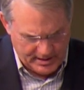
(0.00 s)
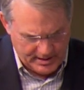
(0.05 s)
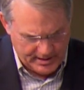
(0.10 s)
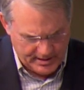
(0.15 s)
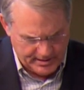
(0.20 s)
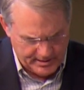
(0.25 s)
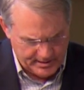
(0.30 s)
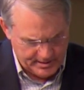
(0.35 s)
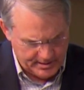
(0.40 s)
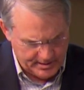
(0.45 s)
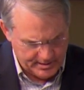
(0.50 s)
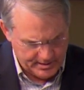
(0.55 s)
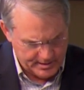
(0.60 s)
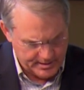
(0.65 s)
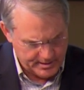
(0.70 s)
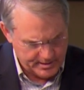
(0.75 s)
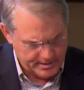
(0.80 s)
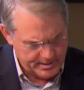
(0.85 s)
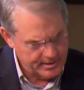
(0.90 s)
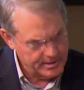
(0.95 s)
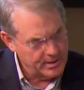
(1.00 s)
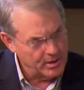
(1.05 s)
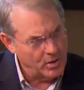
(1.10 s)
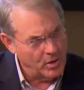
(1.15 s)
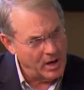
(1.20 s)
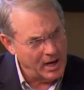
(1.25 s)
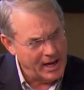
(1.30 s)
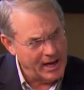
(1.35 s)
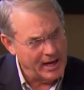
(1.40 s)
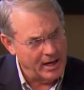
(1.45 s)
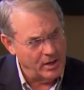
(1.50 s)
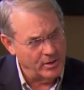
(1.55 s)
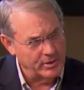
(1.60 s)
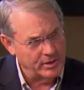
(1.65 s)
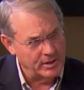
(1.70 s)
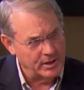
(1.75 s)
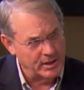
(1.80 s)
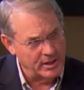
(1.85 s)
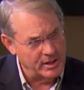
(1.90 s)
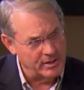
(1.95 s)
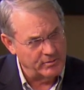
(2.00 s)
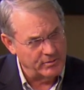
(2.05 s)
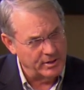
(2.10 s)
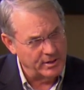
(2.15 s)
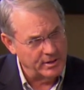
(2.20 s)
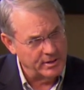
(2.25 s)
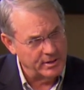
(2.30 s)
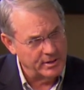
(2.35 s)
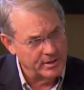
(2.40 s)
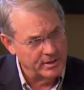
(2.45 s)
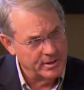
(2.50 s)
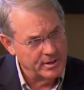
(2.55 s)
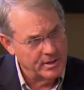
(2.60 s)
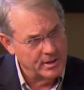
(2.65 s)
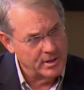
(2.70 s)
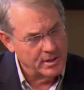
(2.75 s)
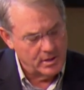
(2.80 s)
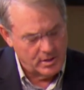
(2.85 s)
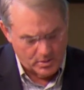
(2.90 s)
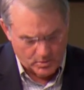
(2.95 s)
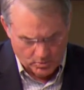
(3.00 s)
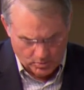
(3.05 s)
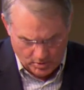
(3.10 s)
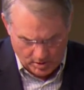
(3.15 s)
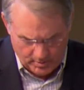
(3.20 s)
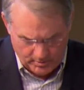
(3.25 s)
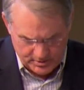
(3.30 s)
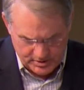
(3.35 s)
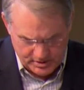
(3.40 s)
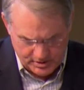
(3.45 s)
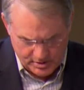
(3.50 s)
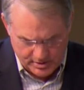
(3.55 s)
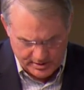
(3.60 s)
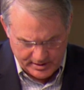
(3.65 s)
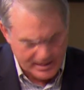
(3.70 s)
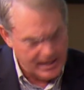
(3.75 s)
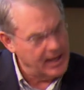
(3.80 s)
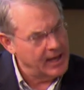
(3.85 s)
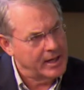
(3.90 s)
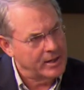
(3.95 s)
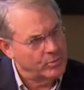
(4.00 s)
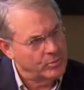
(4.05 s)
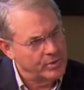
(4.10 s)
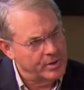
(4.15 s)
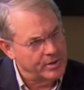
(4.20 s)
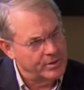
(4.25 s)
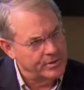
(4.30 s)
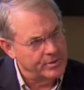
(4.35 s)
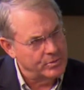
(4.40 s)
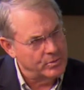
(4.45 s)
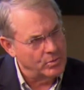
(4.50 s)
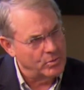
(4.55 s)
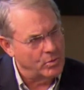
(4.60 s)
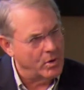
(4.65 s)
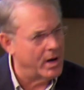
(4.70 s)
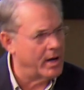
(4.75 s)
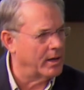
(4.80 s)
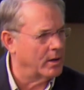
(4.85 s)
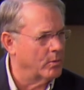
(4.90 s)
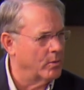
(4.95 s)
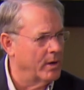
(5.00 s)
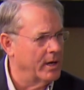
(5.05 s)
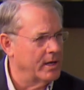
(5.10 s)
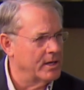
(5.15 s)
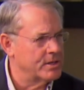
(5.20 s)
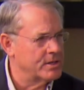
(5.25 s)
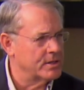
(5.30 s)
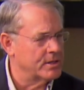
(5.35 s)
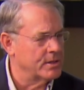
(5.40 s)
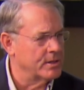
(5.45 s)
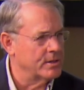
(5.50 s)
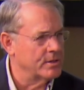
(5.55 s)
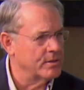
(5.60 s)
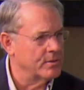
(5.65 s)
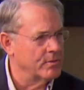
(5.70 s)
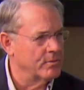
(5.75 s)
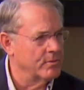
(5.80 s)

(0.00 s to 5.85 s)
in Ohio, in Cleveland. Yeah. What was going on with waterways and